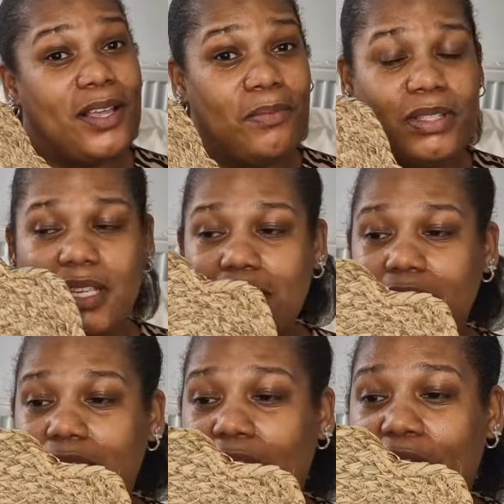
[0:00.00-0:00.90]
up
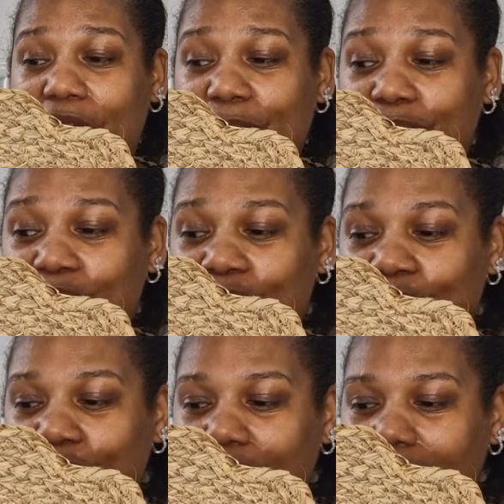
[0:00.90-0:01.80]
this
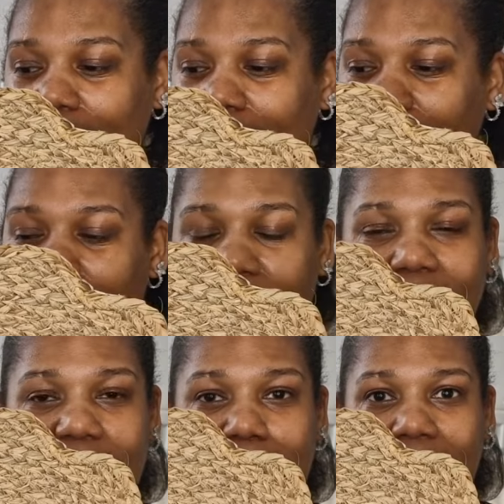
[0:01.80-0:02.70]

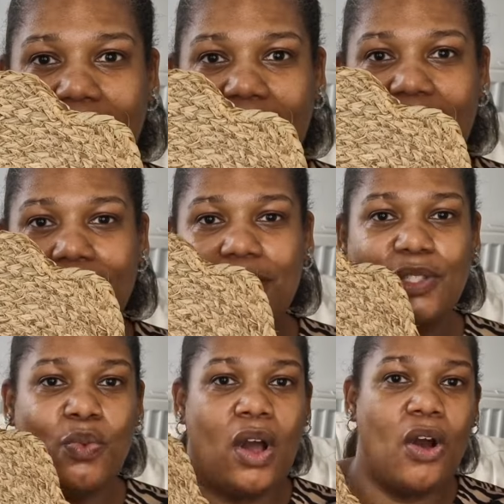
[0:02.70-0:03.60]
placemat here
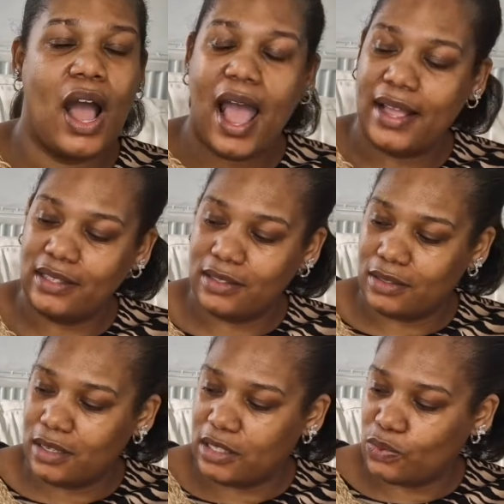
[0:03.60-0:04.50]
as well, and
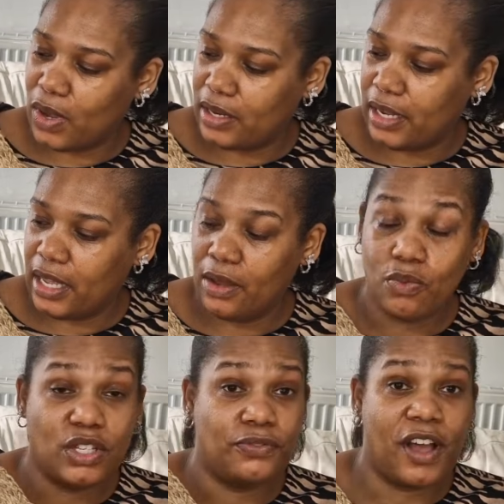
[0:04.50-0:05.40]
this one here
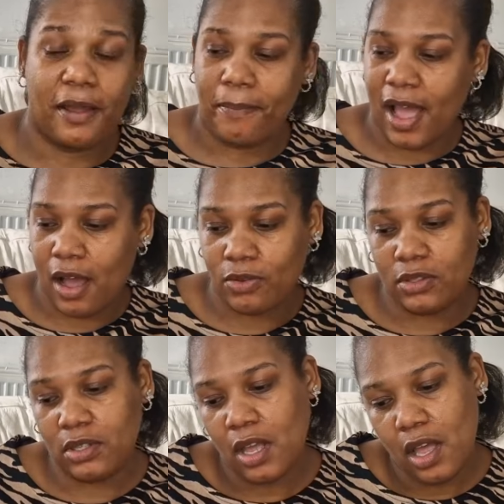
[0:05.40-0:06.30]
was
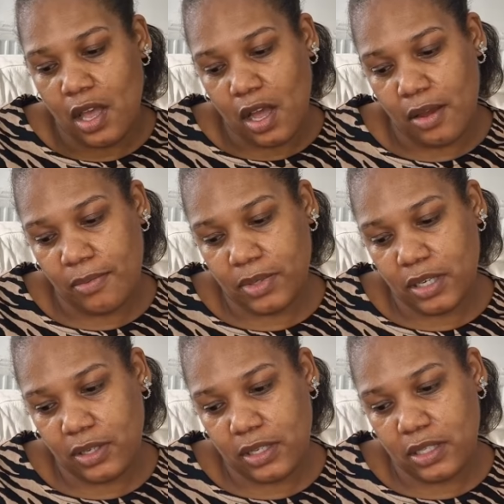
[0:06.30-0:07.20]
£5.
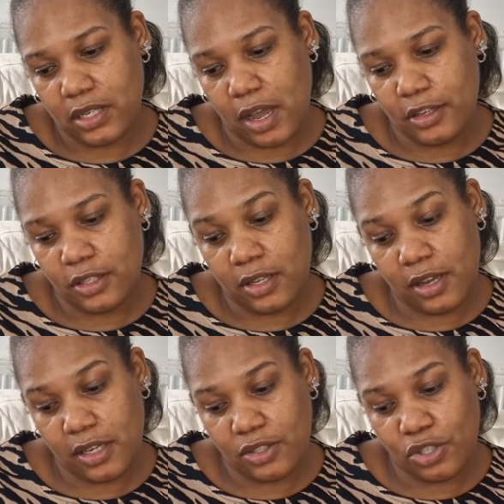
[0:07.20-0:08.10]
Tell you the size,
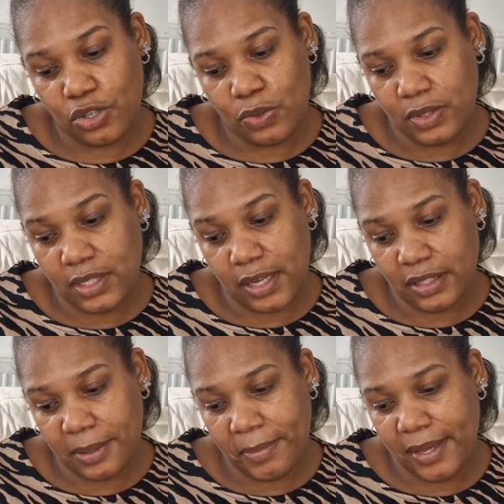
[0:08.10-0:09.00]
32
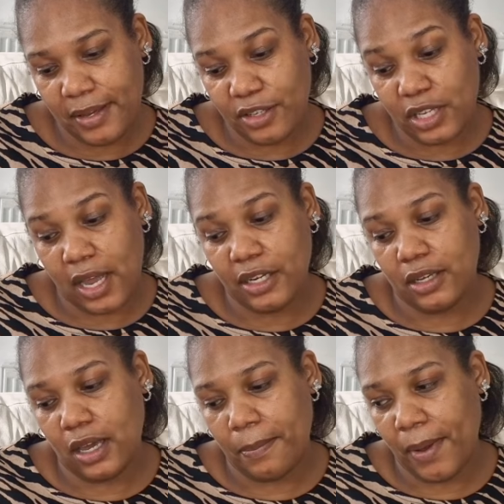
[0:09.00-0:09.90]
centimeters, and you
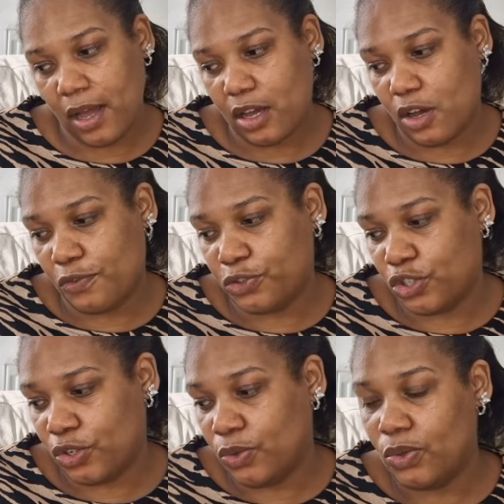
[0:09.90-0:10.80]
get a pack of
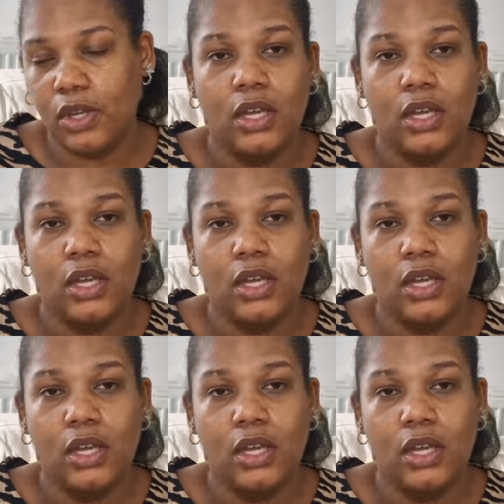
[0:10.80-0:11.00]
two.